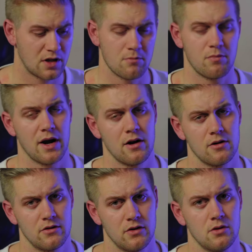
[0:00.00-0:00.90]

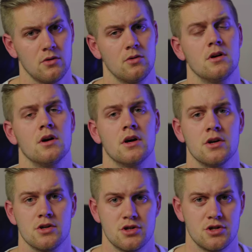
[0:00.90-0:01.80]
compared to
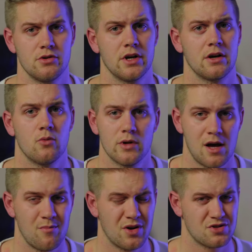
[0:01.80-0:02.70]
shooting with
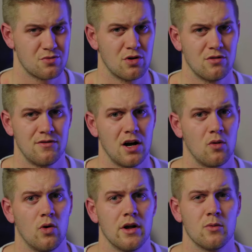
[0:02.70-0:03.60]
that picture
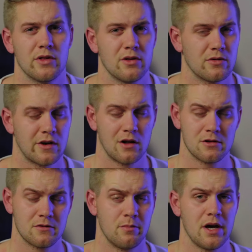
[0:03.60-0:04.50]
profile one with those
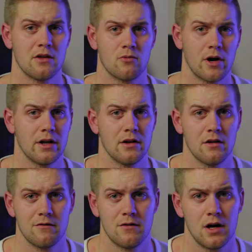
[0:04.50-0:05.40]
colors baked right into
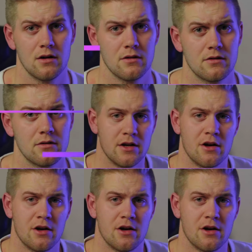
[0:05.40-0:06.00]
the files.